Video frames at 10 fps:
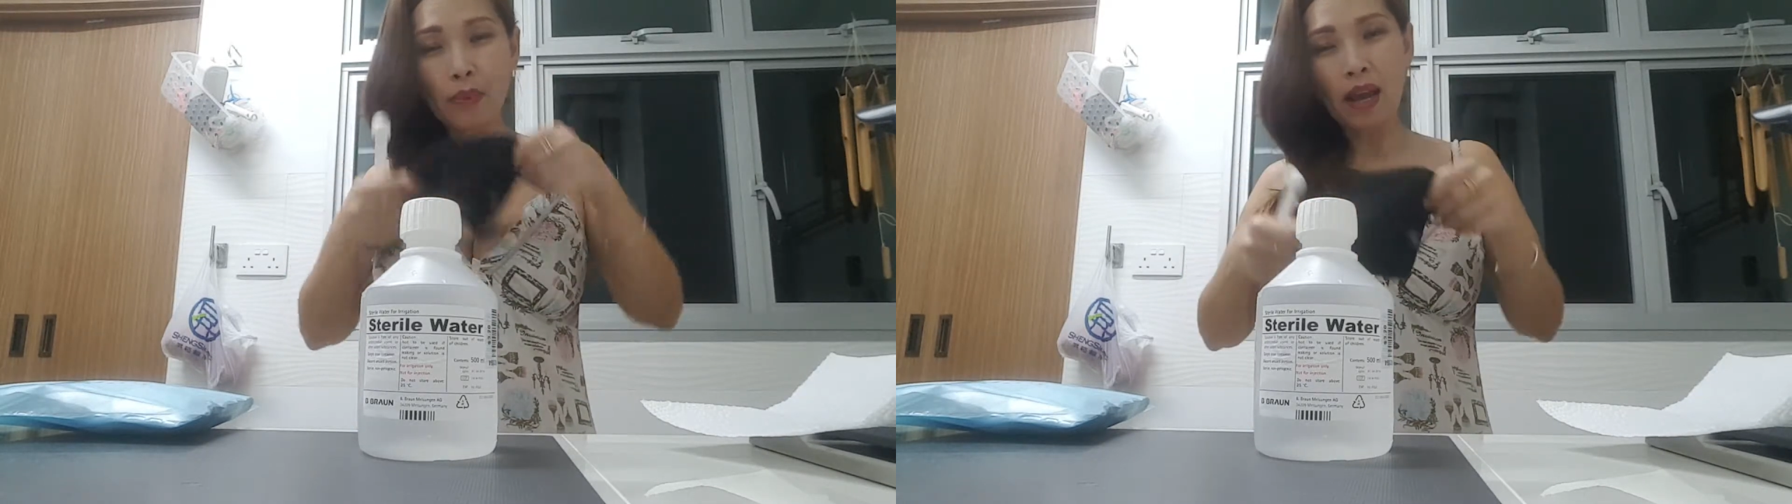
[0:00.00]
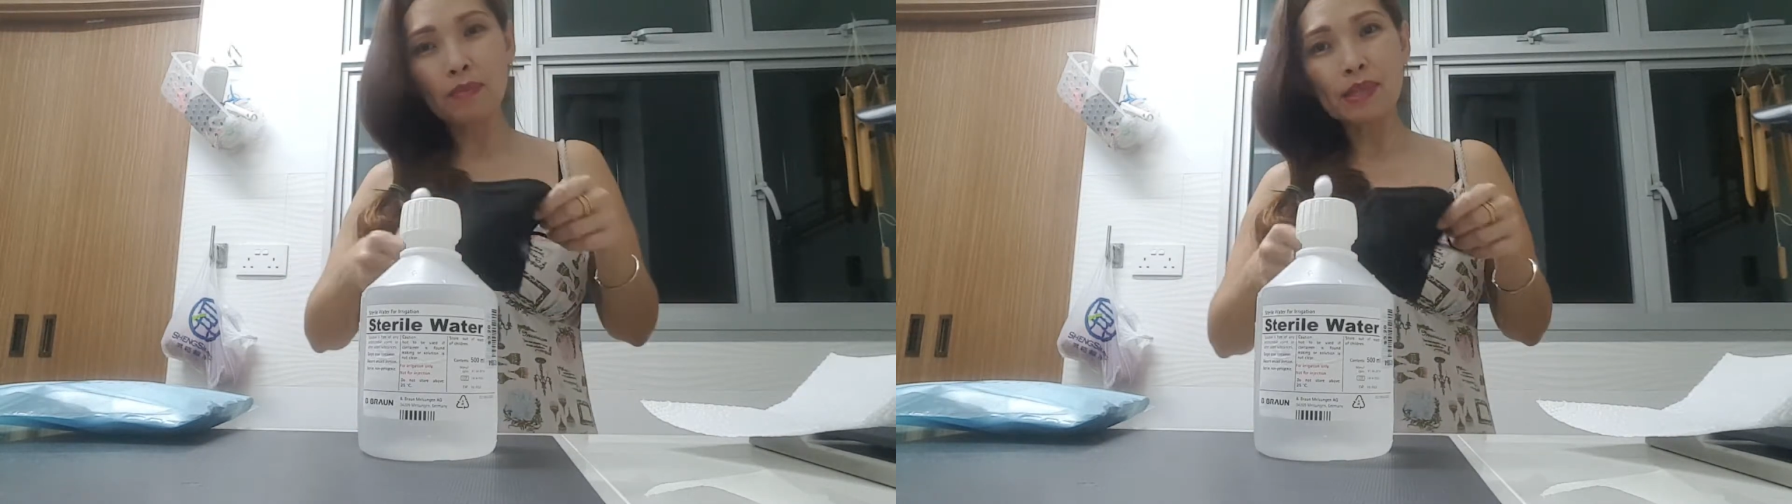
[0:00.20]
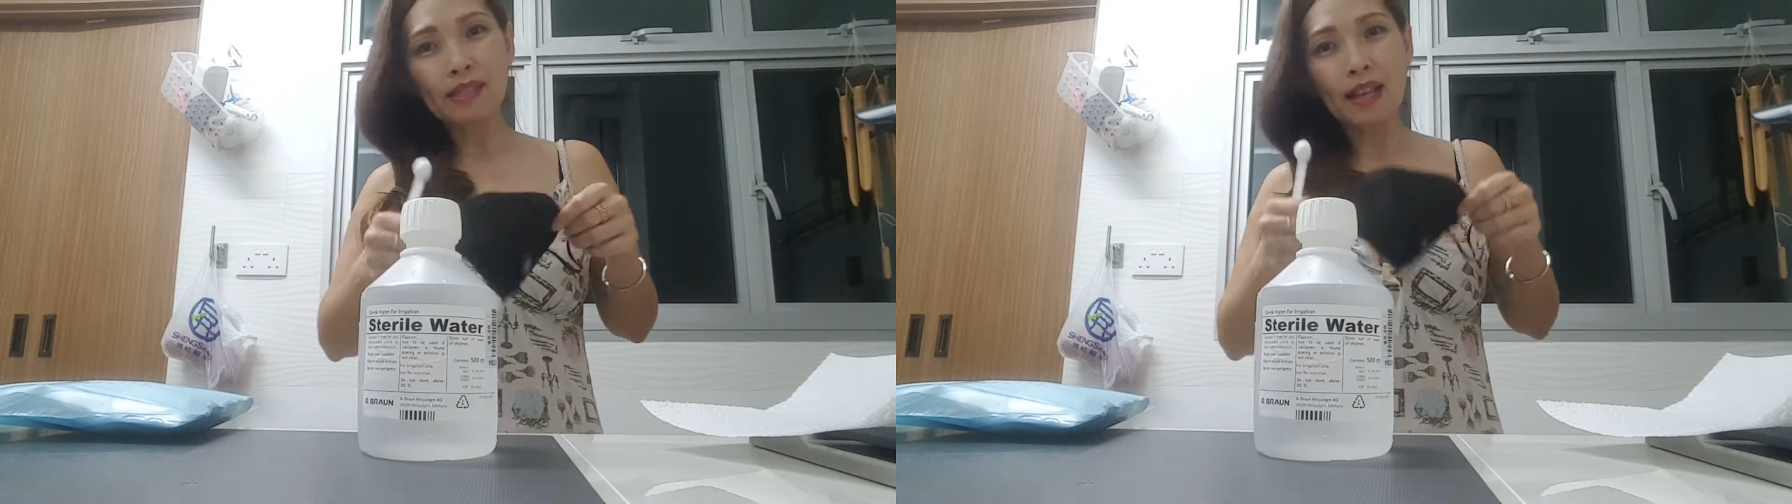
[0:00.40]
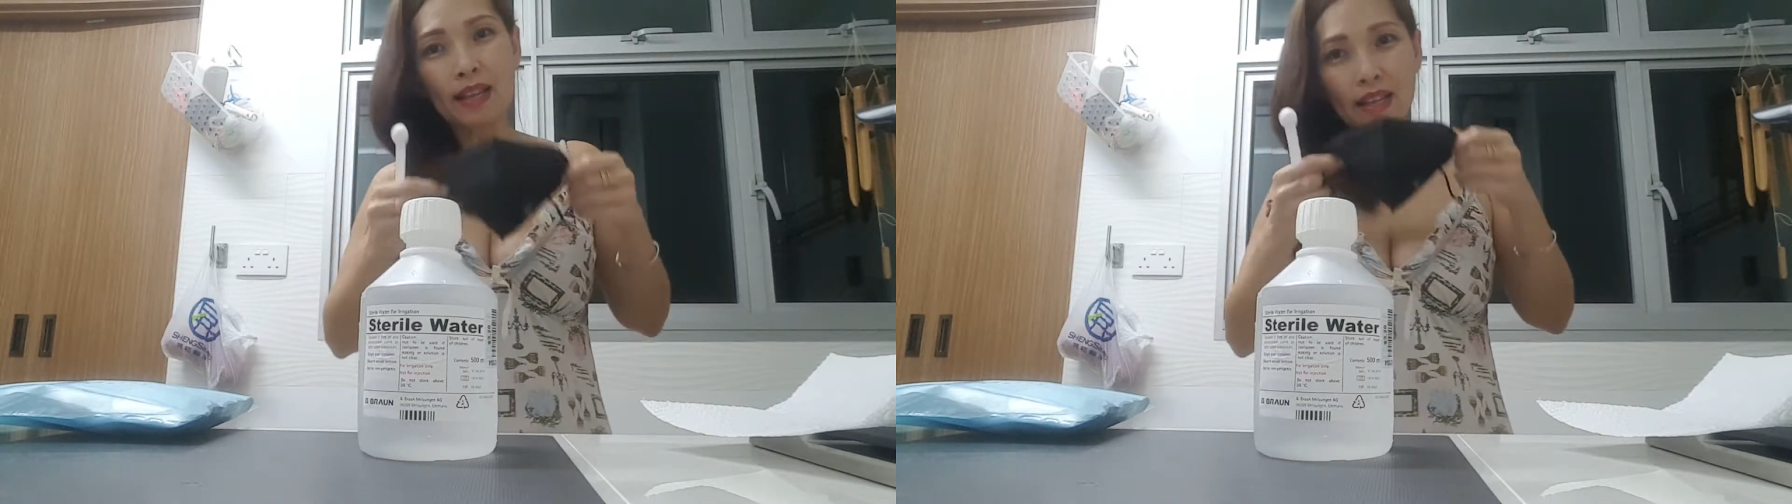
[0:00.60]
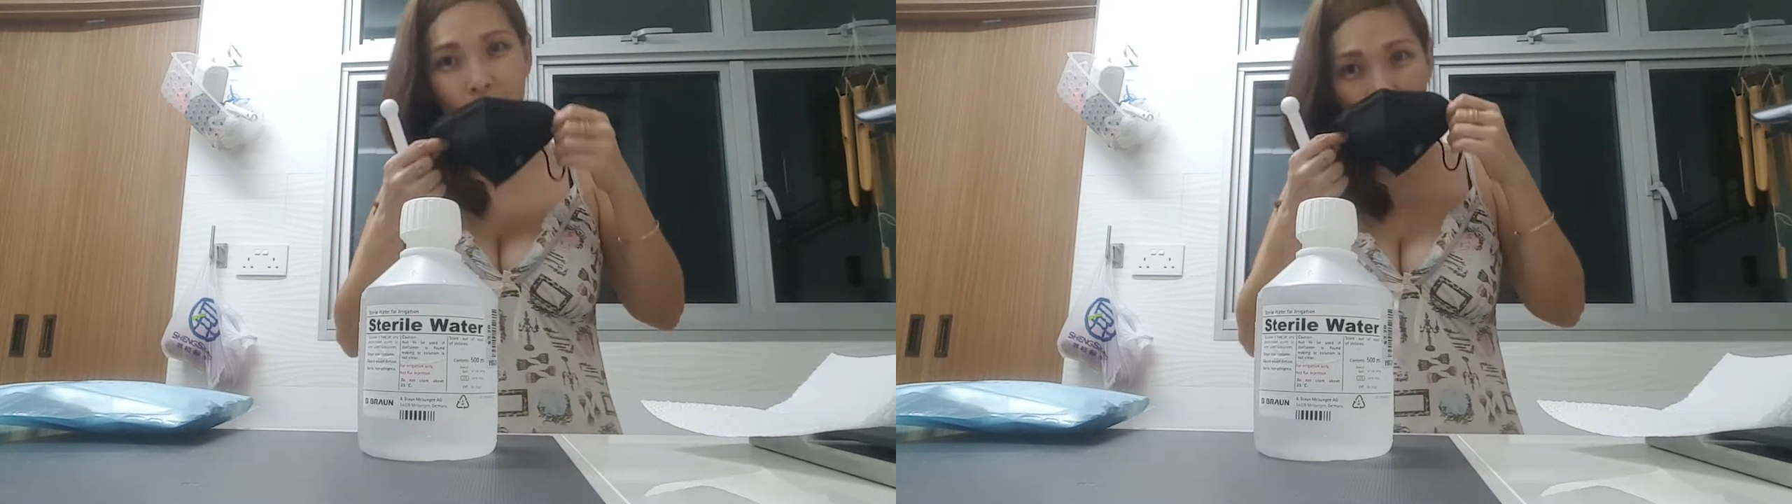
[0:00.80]
but I'm
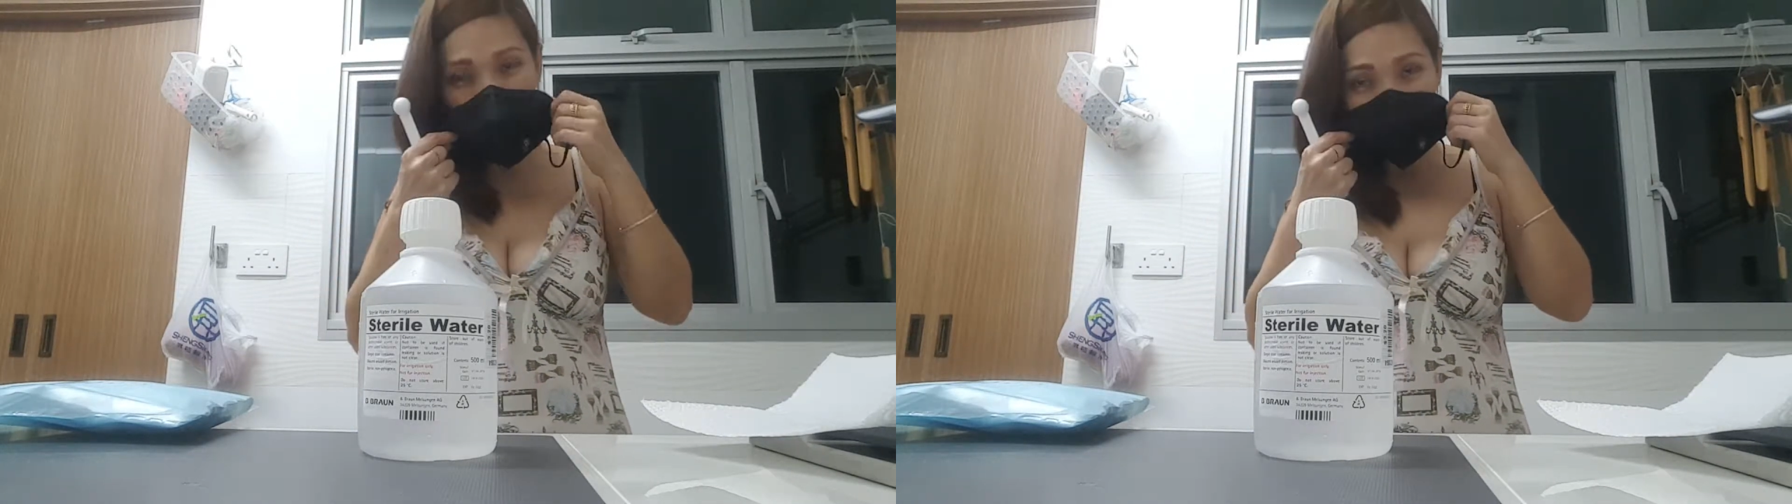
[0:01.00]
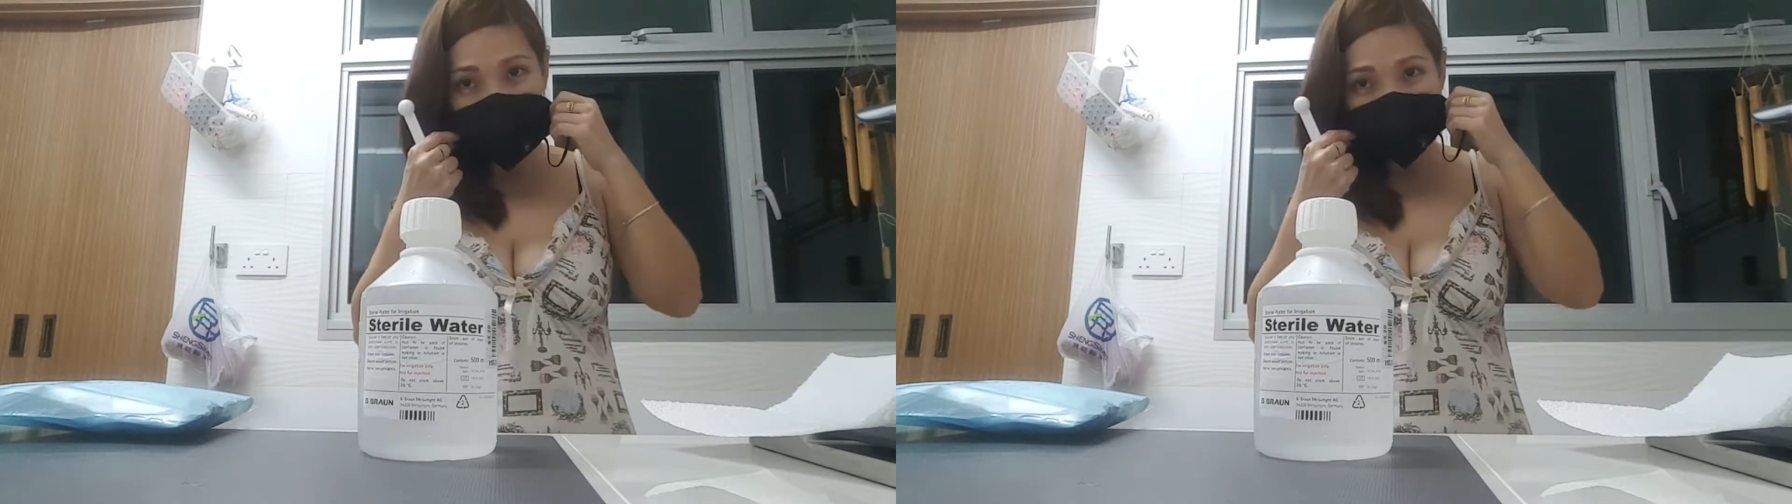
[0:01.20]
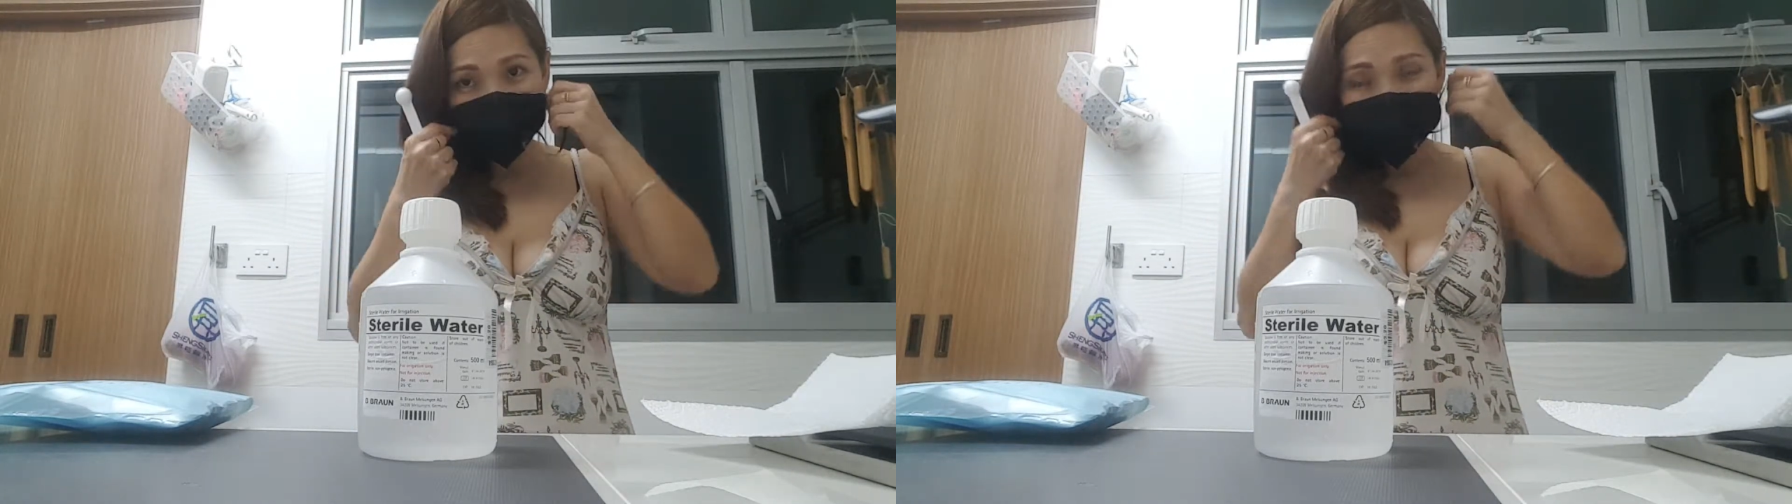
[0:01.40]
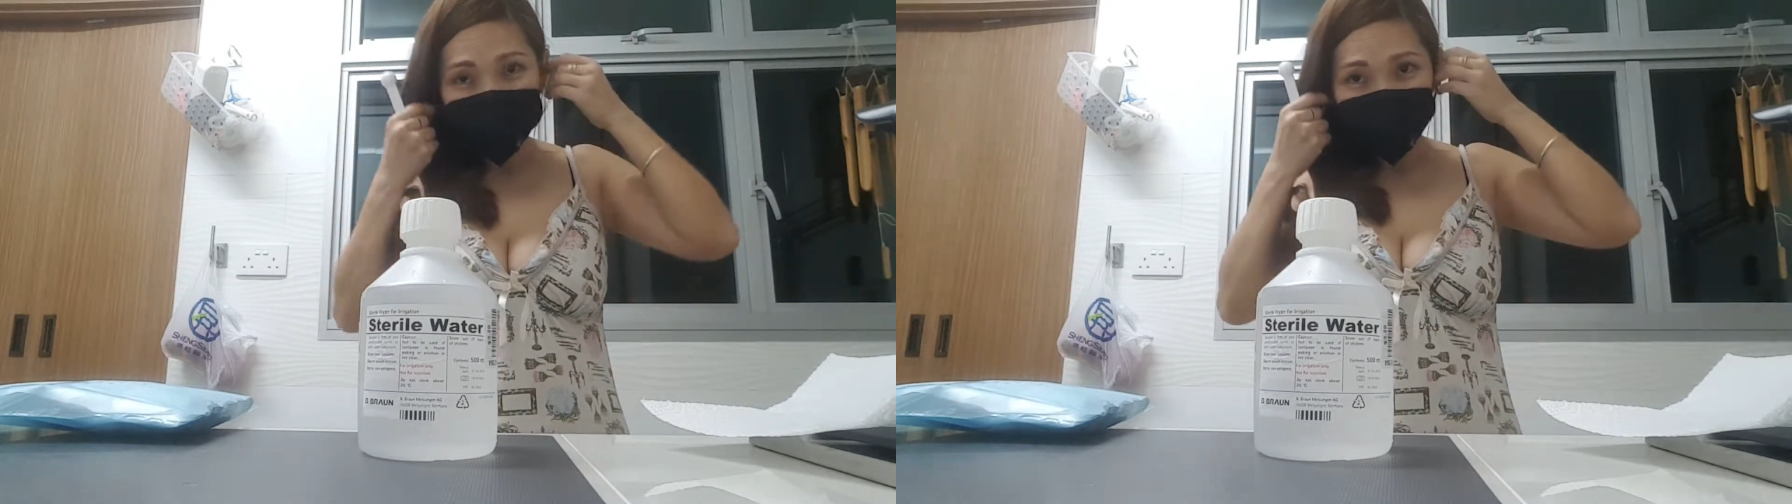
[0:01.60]
selling only